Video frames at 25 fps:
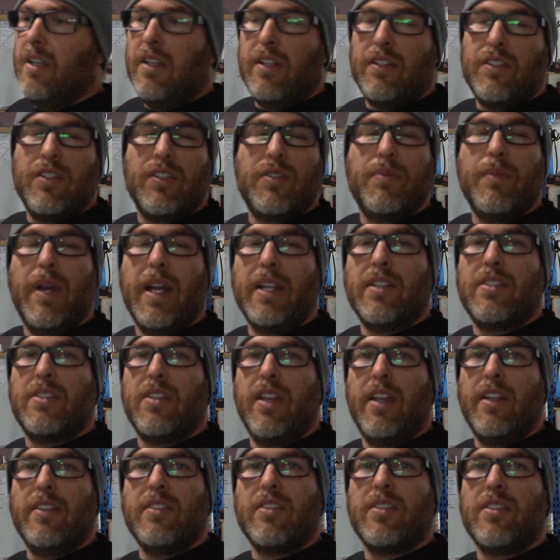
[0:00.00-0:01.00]
just made
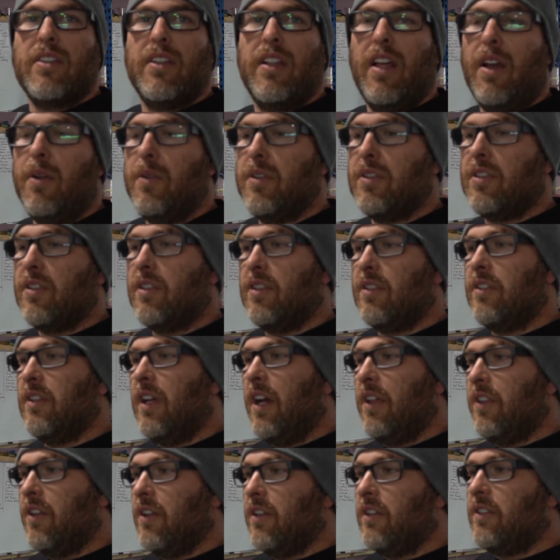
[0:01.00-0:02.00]
sense. So that was
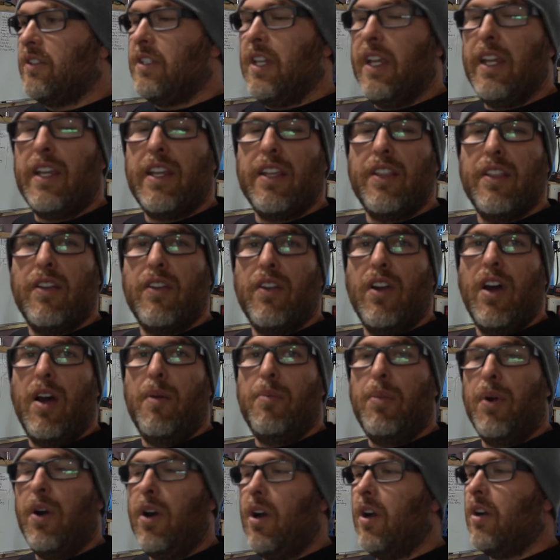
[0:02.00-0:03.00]
another tick in the
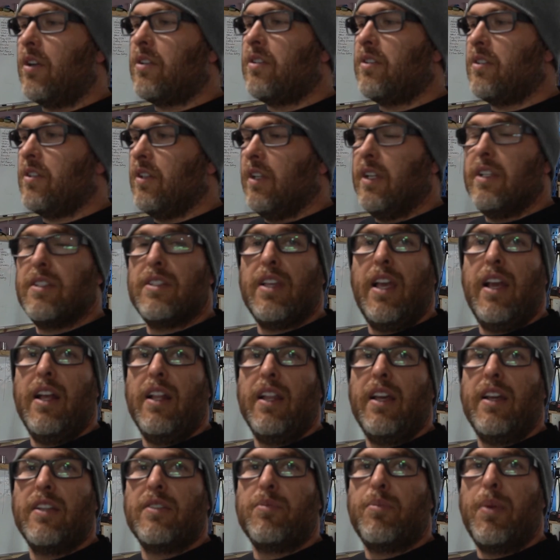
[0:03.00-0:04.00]
right box. It's
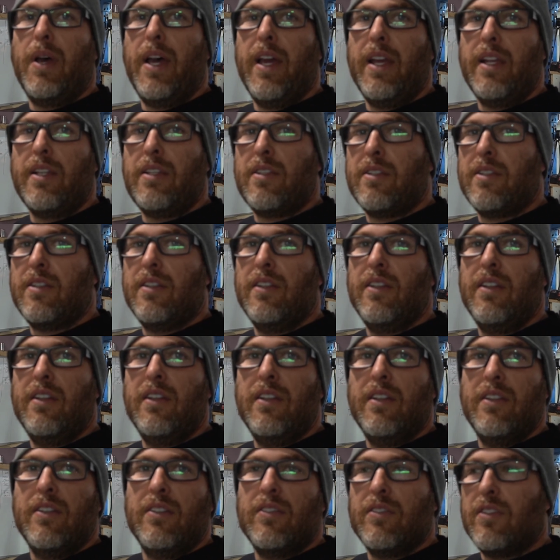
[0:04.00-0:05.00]
LS based,
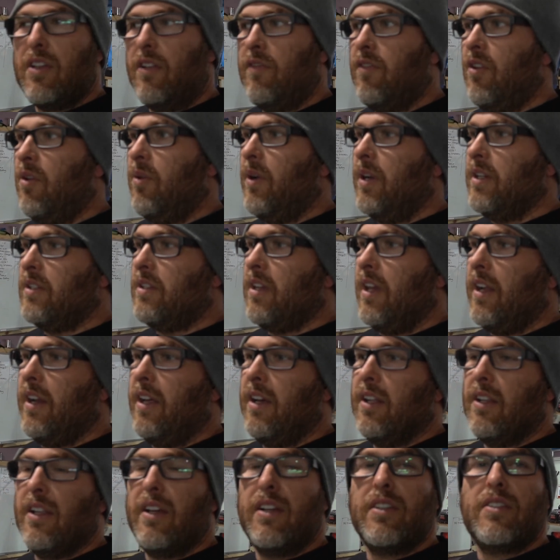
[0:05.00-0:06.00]
so I've always had
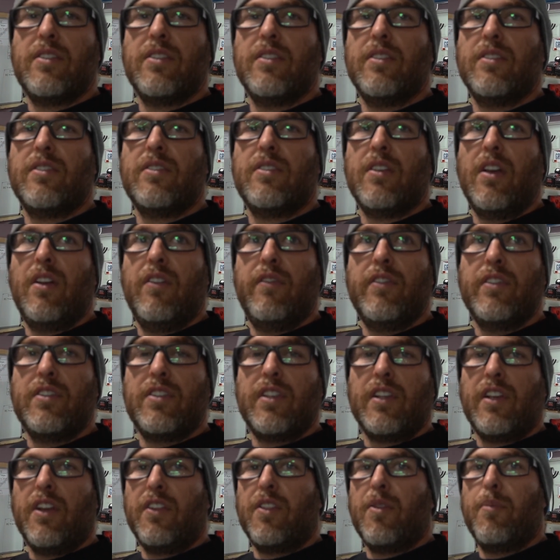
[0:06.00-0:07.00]
LS's.
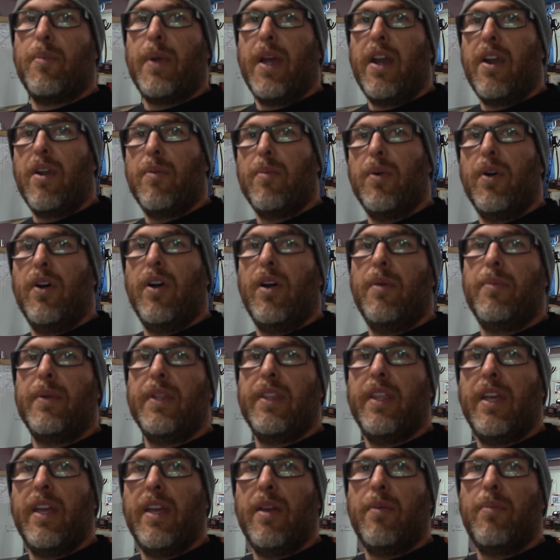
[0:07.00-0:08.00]
Obviously got the Barra behind me
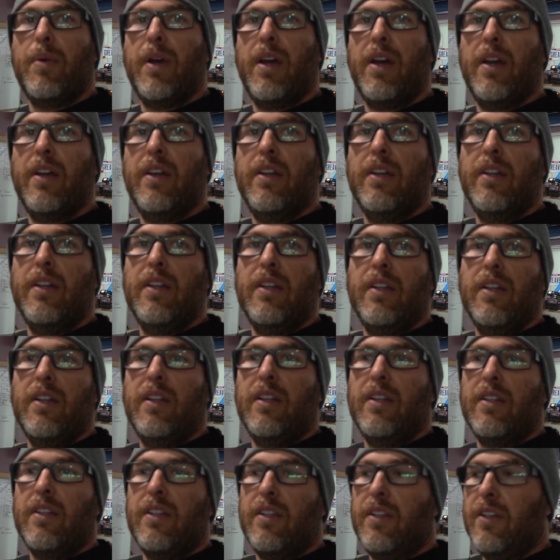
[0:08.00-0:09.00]
there, but
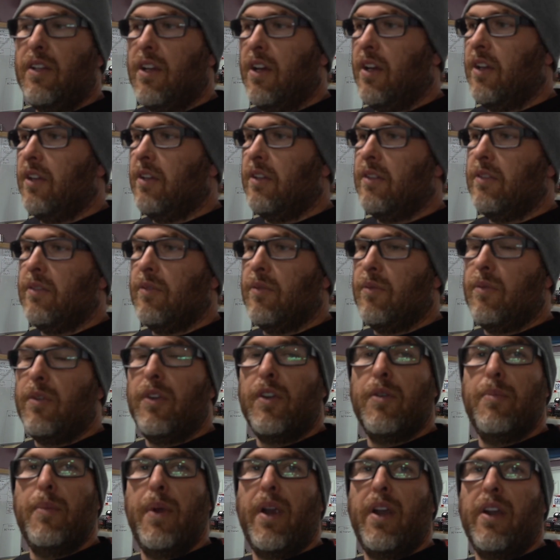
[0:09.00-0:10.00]
you know, we're
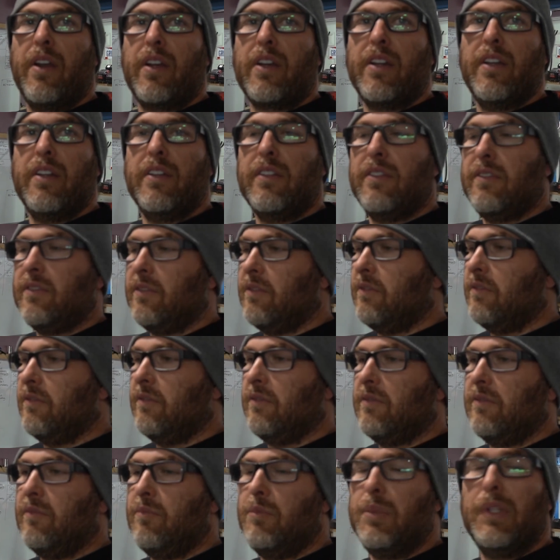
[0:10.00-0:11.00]
in America,
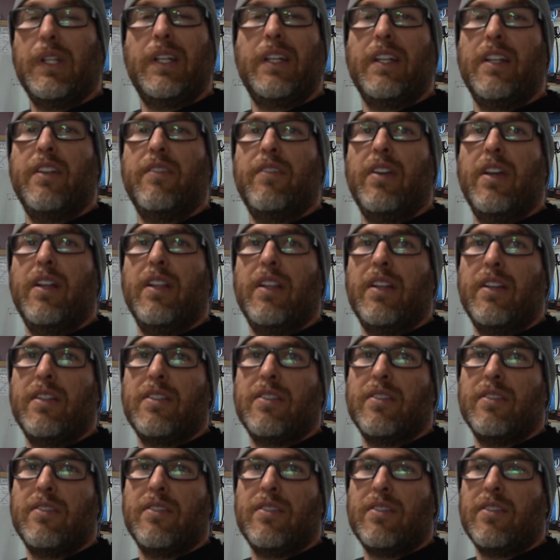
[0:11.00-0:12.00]
plenty of
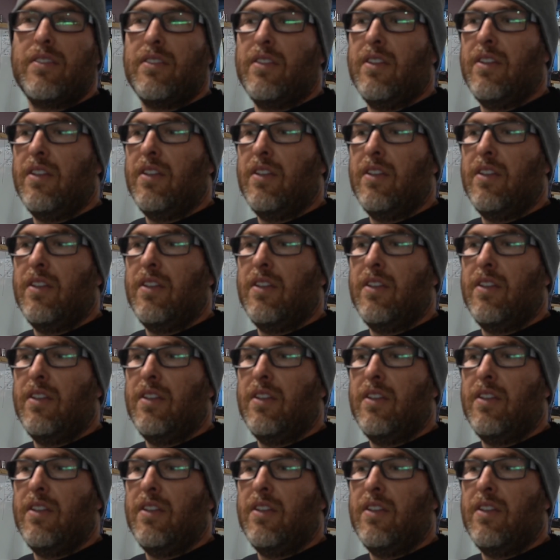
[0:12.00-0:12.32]
LS's.